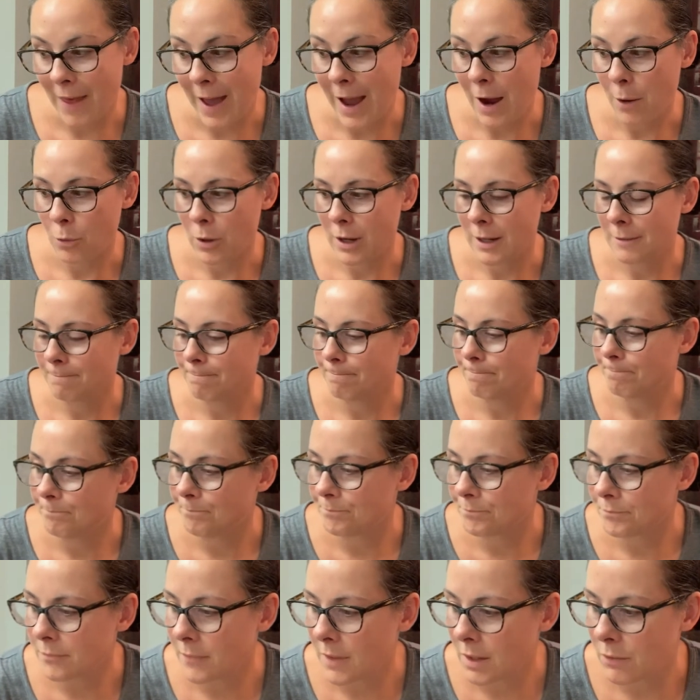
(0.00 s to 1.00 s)
that one
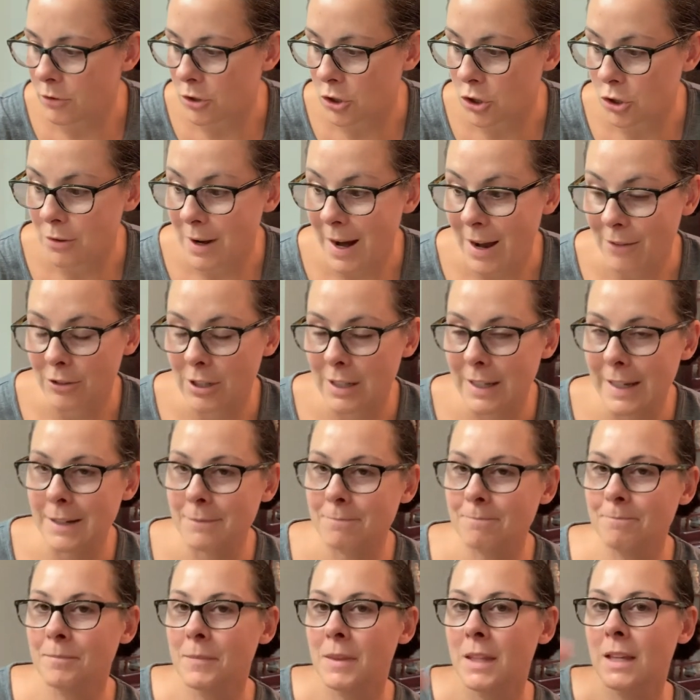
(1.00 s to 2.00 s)
for
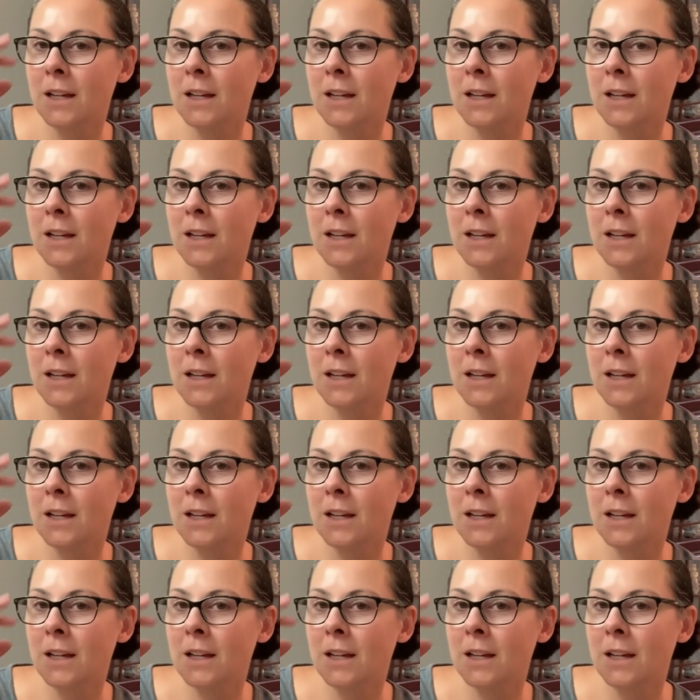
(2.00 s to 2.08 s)
traveling.